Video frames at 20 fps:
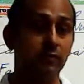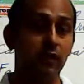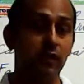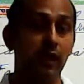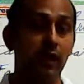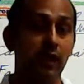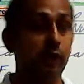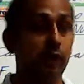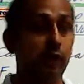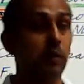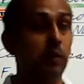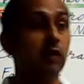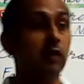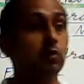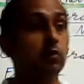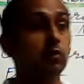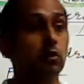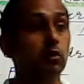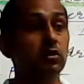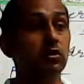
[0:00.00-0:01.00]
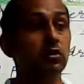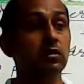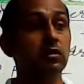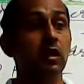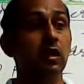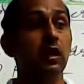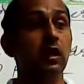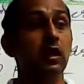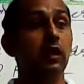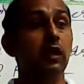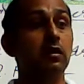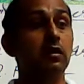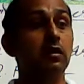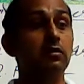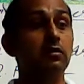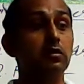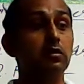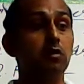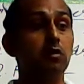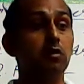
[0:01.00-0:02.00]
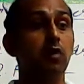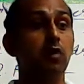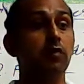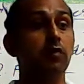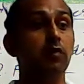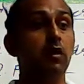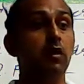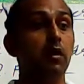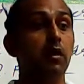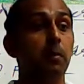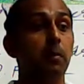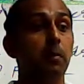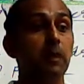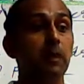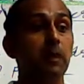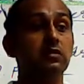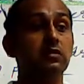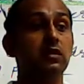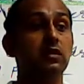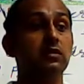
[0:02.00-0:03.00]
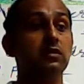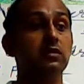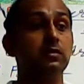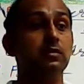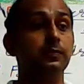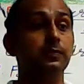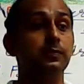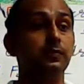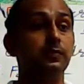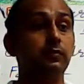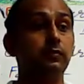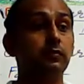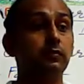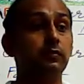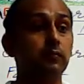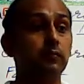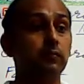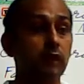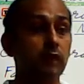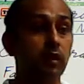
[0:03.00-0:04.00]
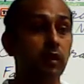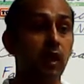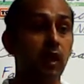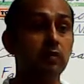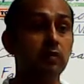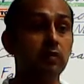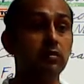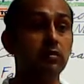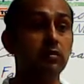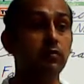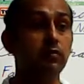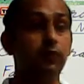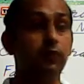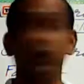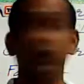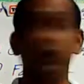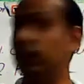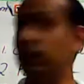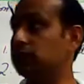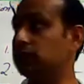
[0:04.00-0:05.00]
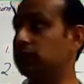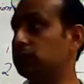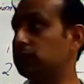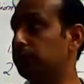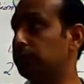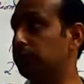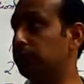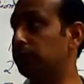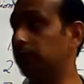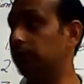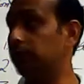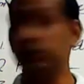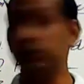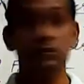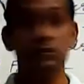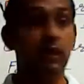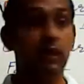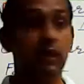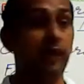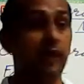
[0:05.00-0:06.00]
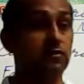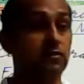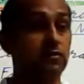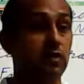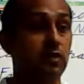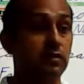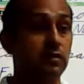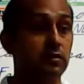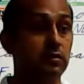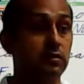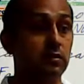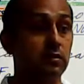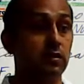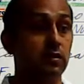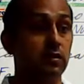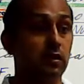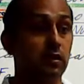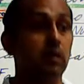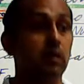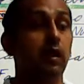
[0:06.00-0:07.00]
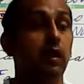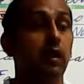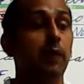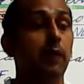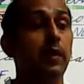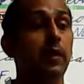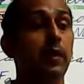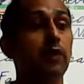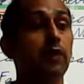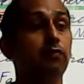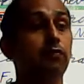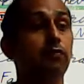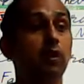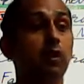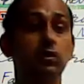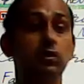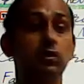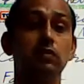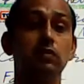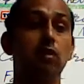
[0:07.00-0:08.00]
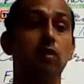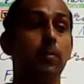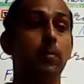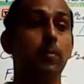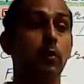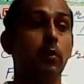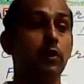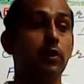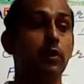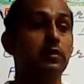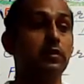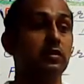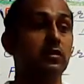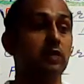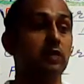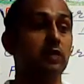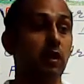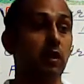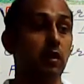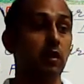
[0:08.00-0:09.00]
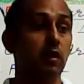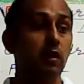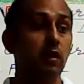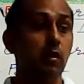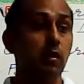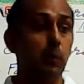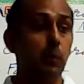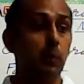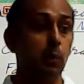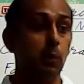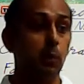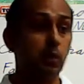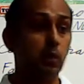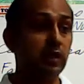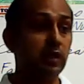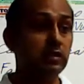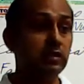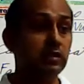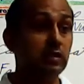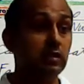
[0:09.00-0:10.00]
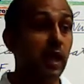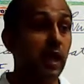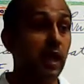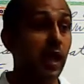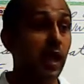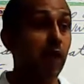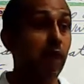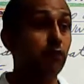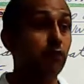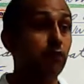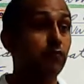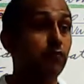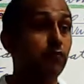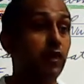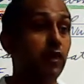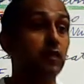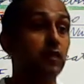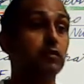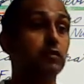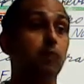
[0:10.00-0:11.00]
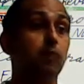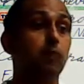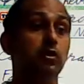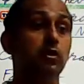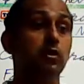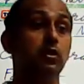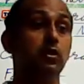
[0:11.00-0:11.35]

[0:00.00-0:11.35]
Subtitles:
And plant sources it consists of pulses, nuts, beans, peels, extras. The main functions of proteins is the proteins have various functions